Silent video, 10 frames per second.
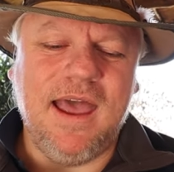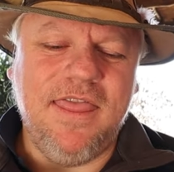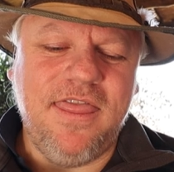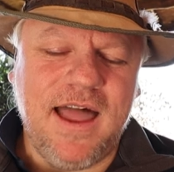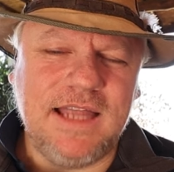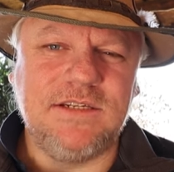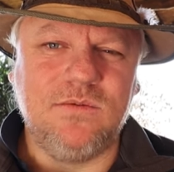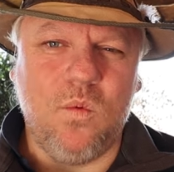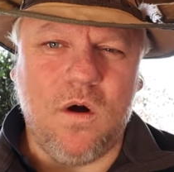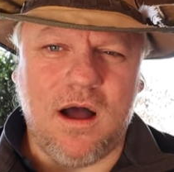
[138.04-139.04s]
And
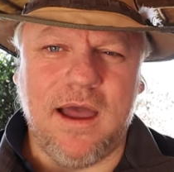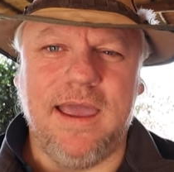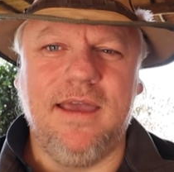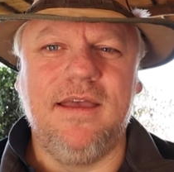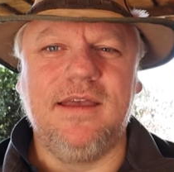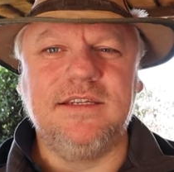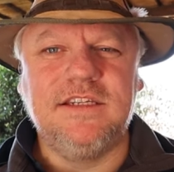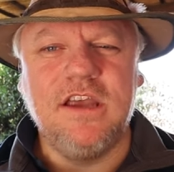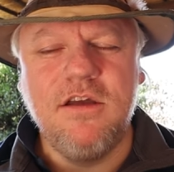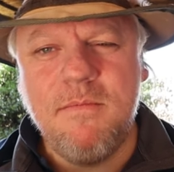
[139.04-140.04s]
that's why
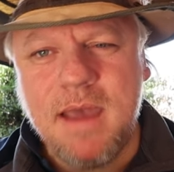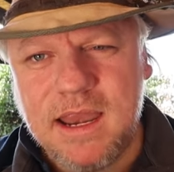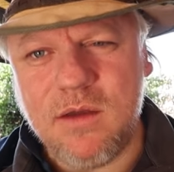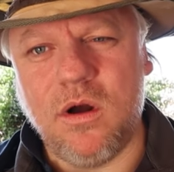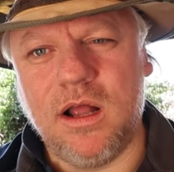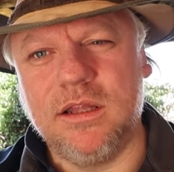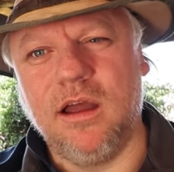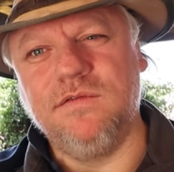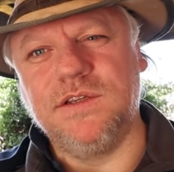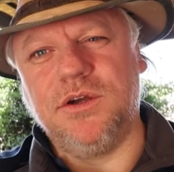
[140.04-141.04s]
so many
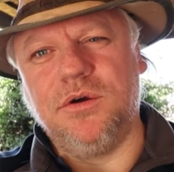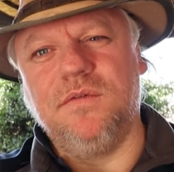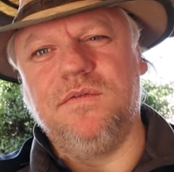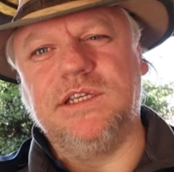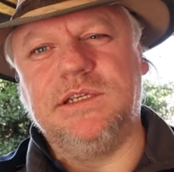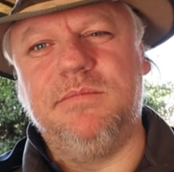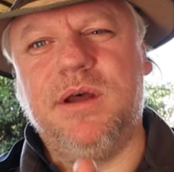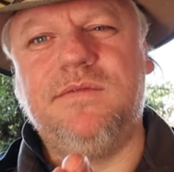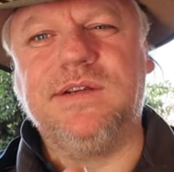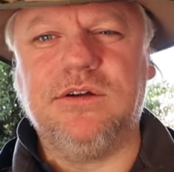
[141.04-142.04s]
wildlife photographers and
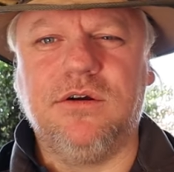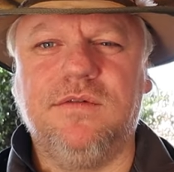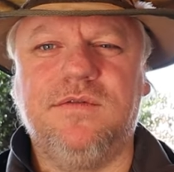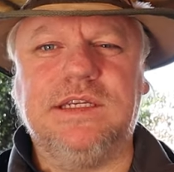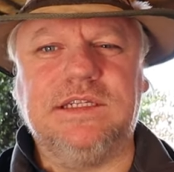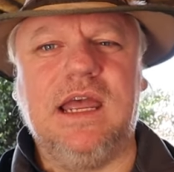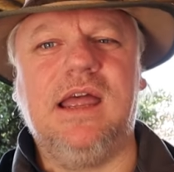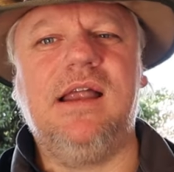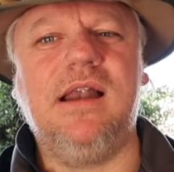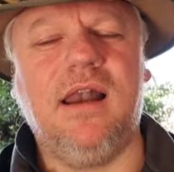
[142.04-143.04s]
bird photographers
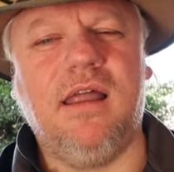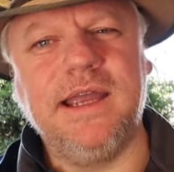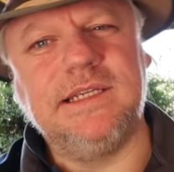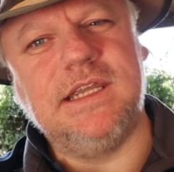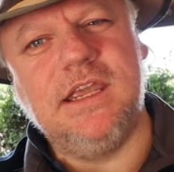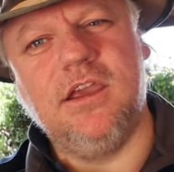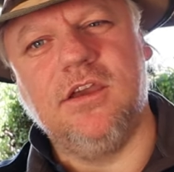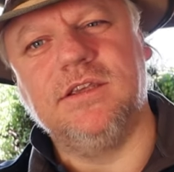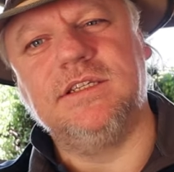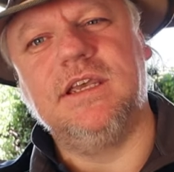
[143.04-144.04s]
like to
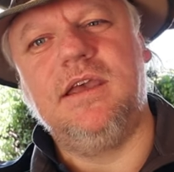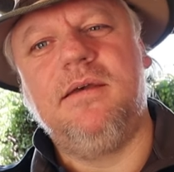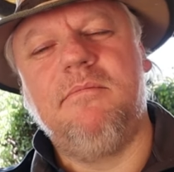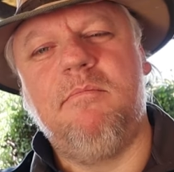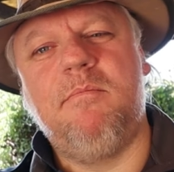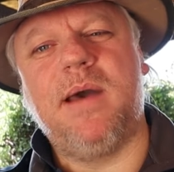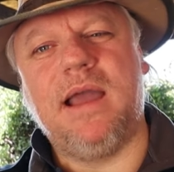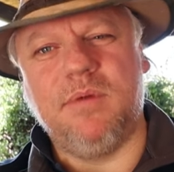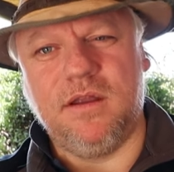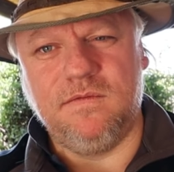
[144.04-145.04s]
use
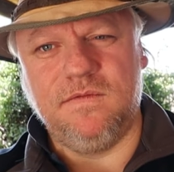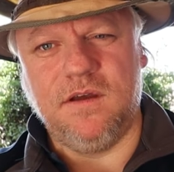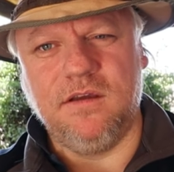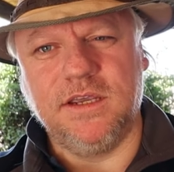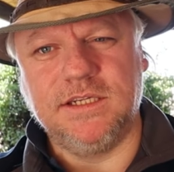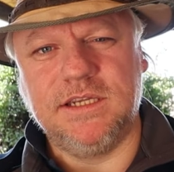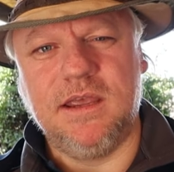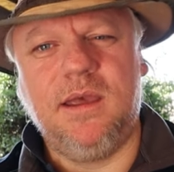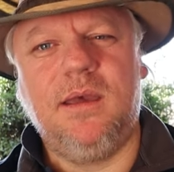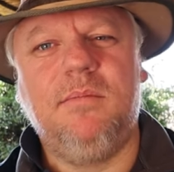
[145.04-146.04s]
back button focus,
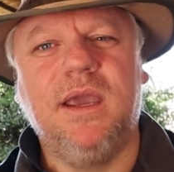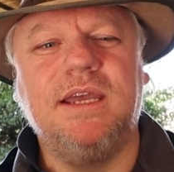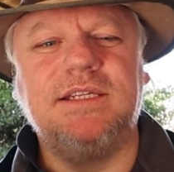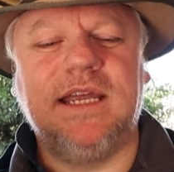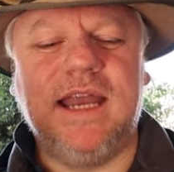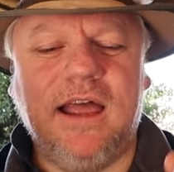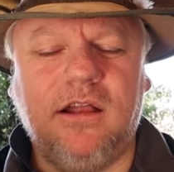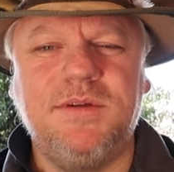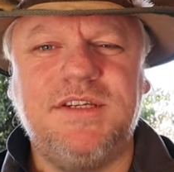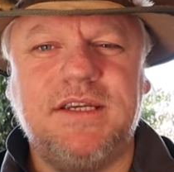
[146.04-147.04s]
because it
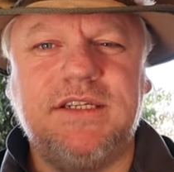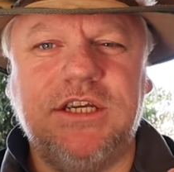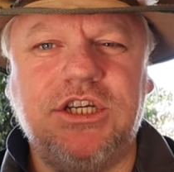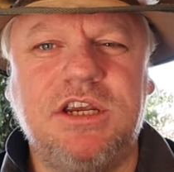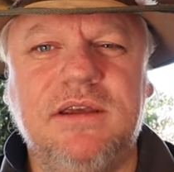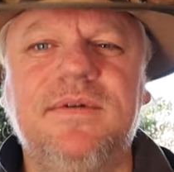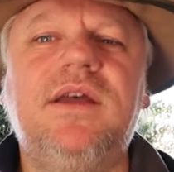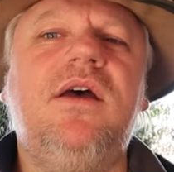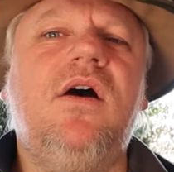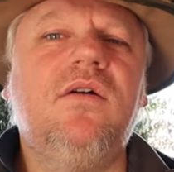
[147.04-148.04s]
helps us achieve
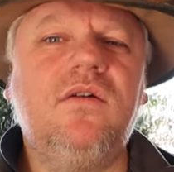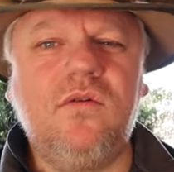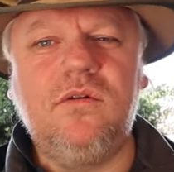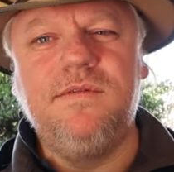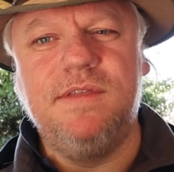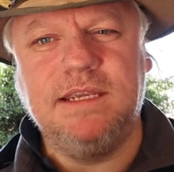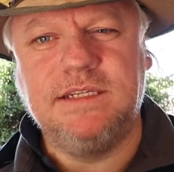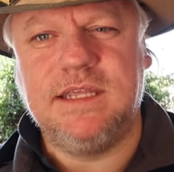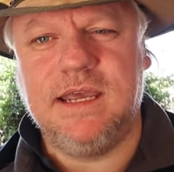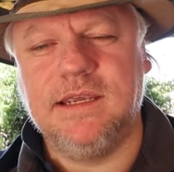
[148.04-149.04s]
all of
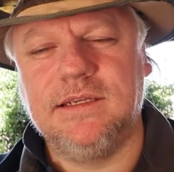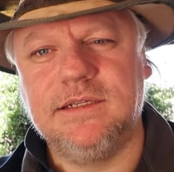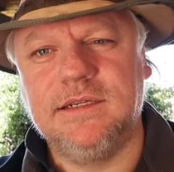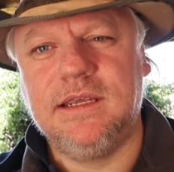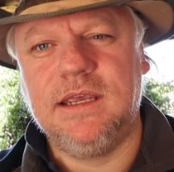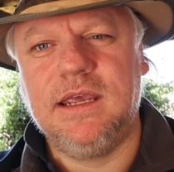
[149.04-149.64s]
these things